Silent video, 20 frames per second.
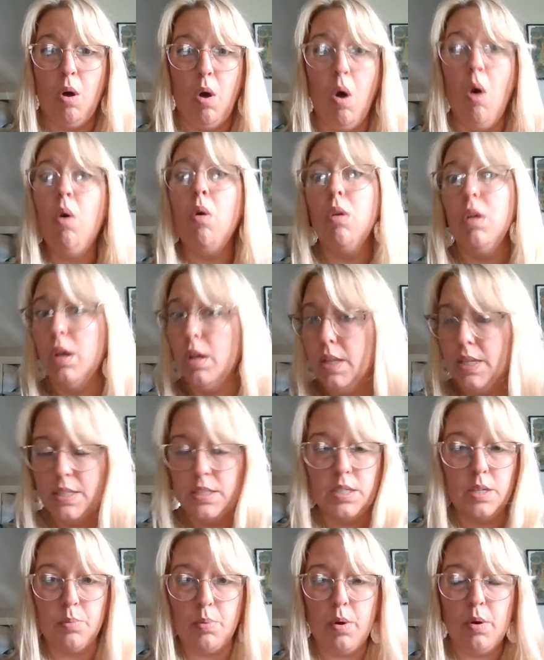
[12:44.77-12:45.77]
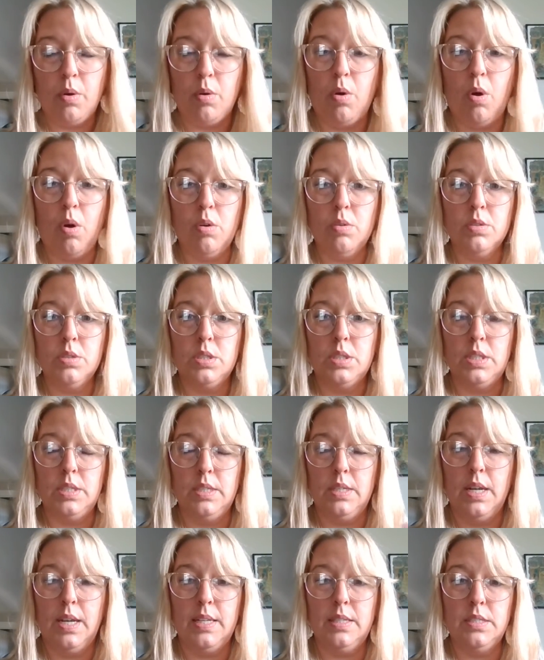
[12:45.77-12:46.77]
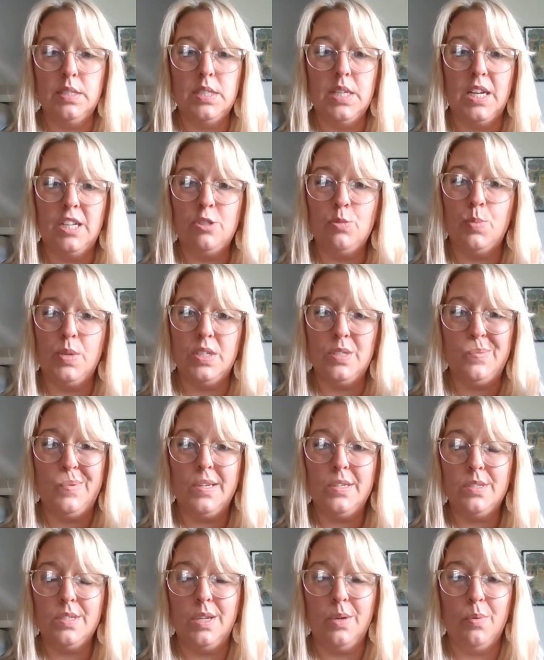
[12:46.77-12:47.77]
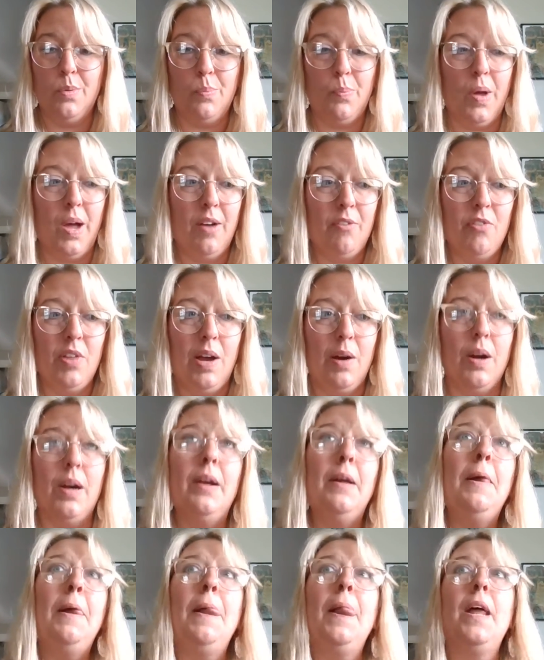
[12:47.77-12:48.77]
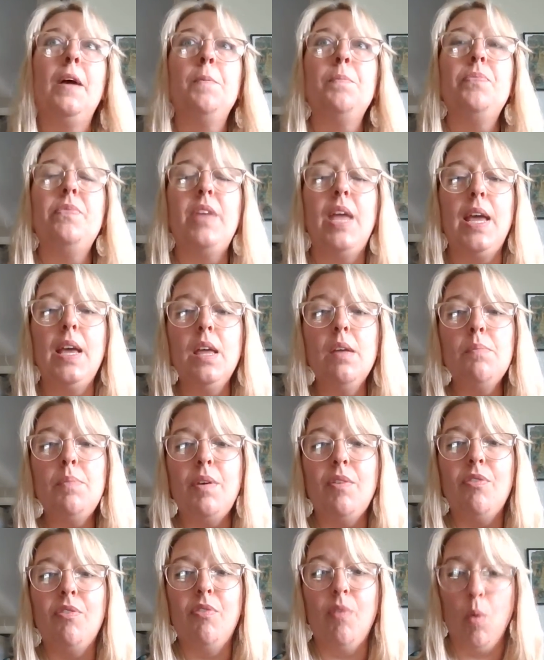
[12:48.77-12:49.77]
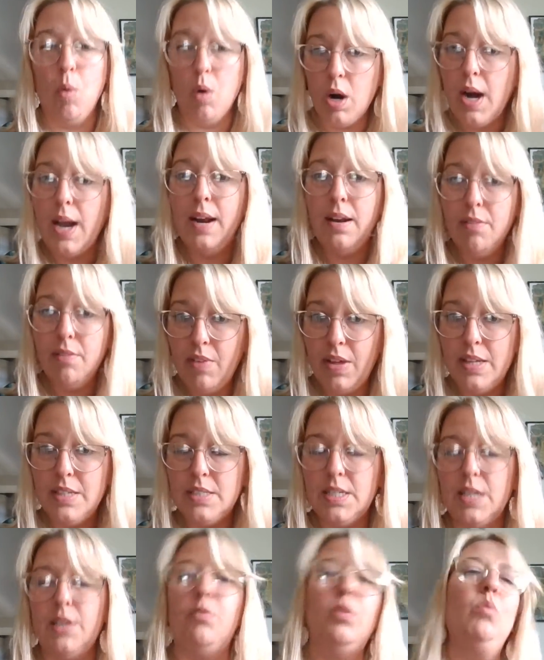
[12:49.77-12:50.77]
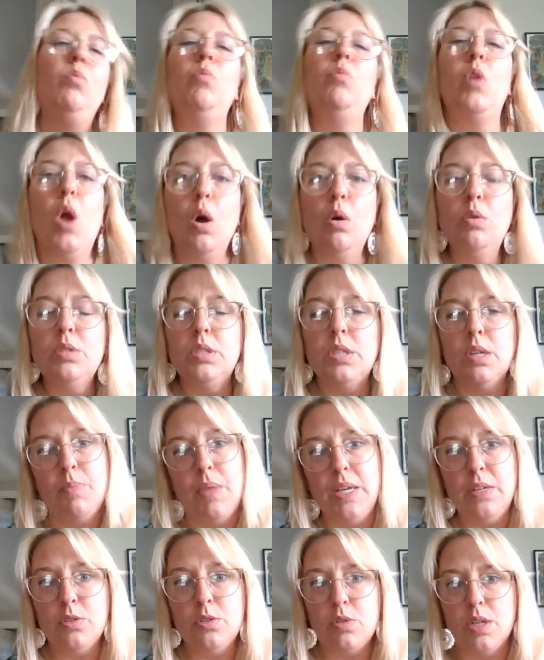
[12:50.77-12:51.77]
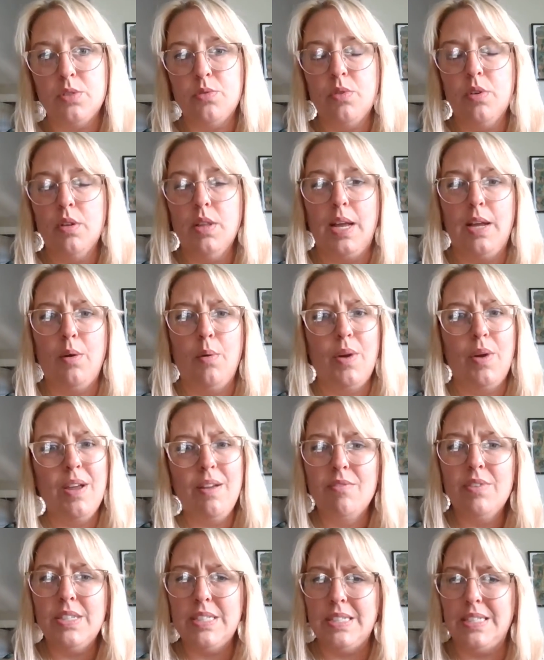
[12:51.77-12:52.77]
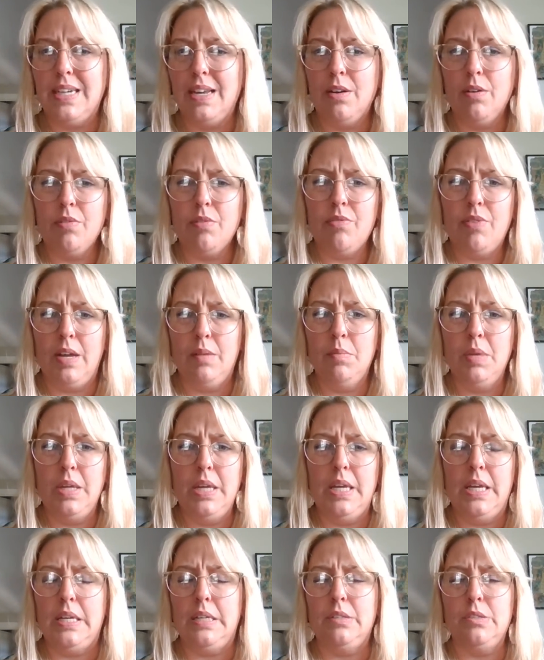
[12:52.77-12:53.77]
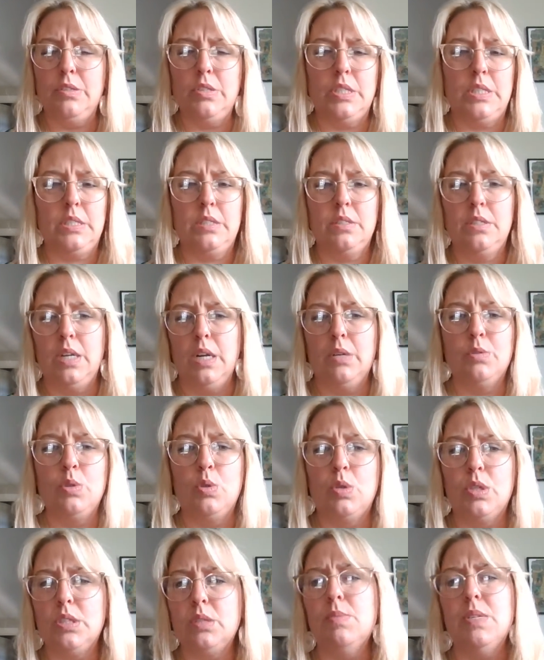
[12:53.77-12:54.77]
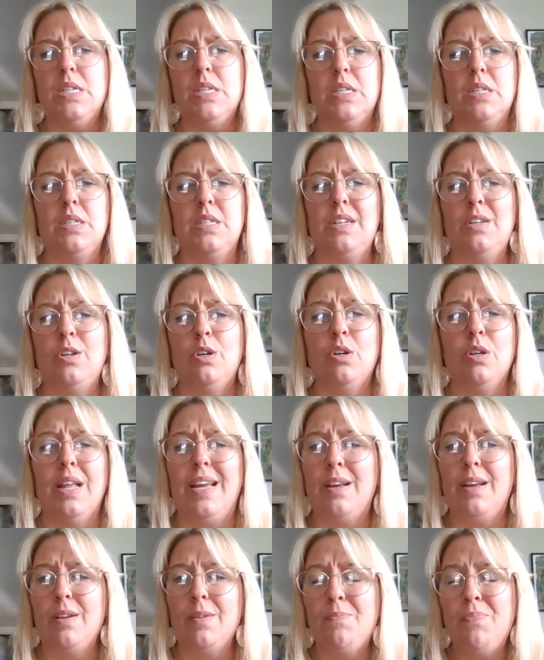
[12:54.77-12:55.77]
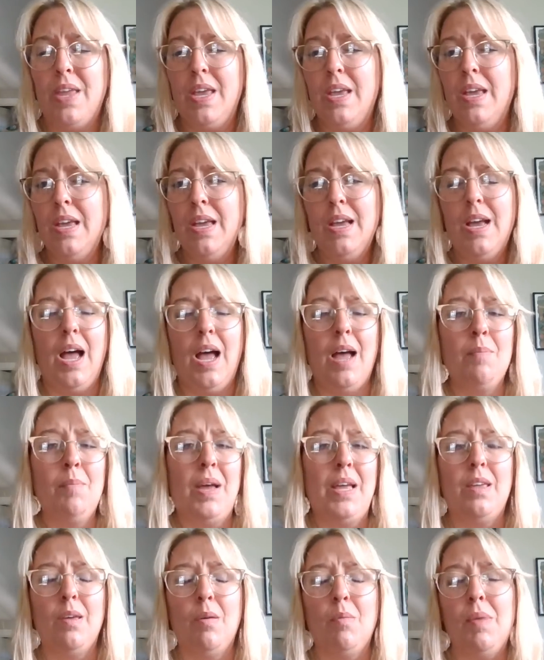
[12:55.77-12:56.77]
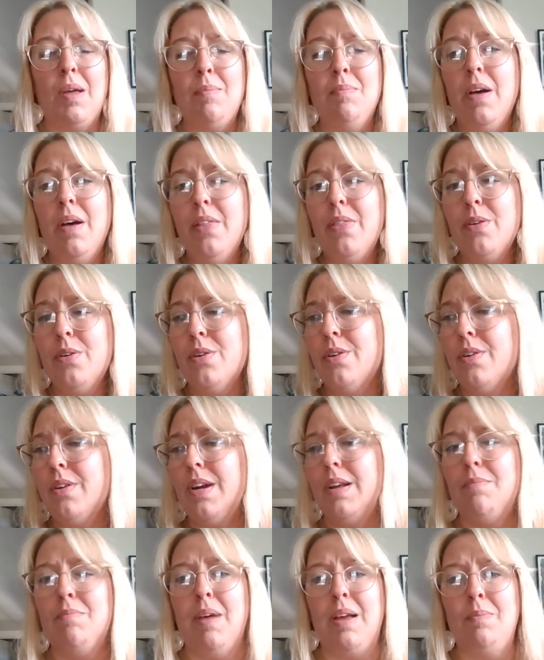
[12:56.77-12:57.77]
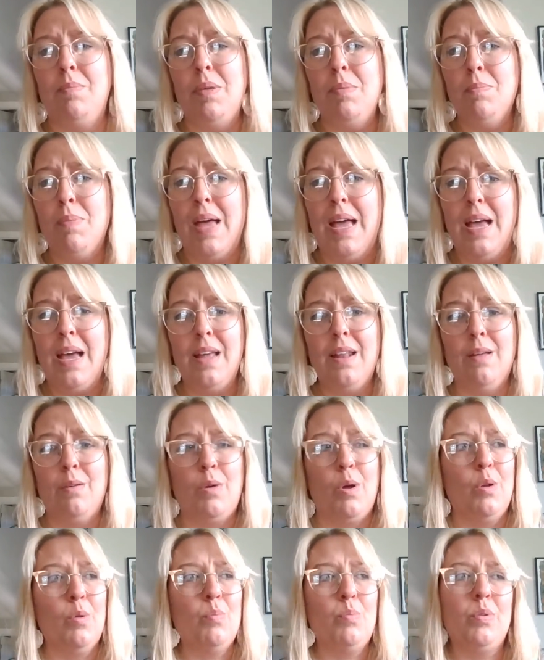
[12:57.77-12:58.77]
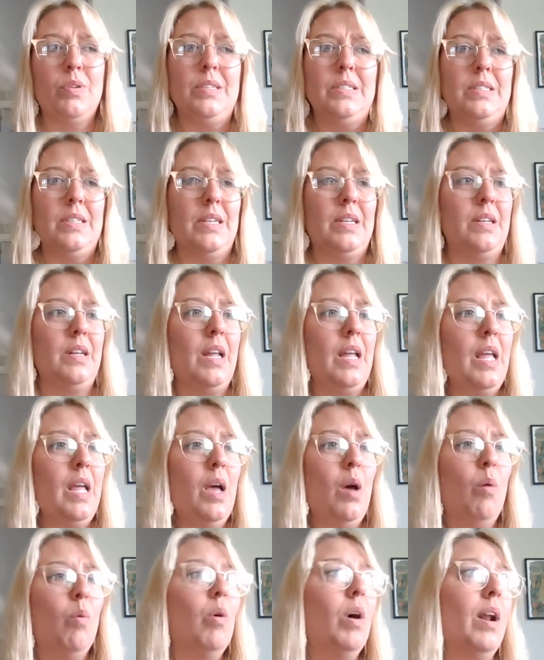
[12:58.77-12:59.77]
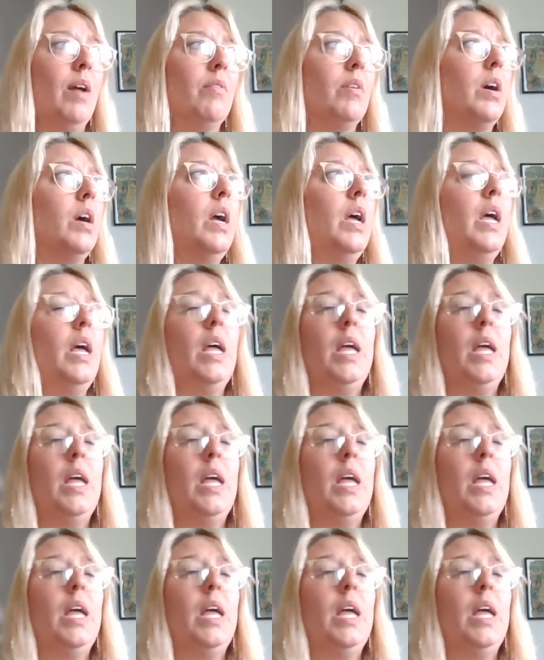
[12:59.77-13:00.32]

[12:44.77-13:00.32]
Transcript: all holistic protocols and such, but especially with Bach flower, take it before an event. If you know something stressful, like going and visiting your family and you're just, it's Christmas and you're like, I might kill my mother, it might be bad, I'll go to prison, whatever.